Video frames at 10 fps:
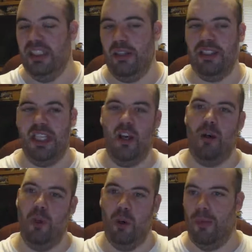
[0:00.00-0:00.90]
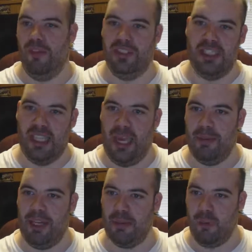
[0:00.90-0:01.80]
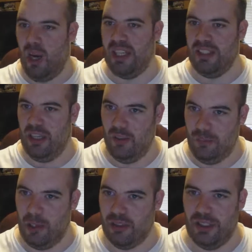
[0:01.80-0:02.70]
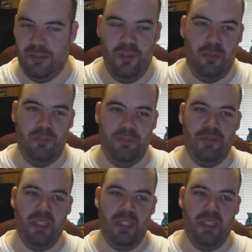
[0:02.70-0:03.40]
She was in a lot more movies than that, but that's what I know her mostly from.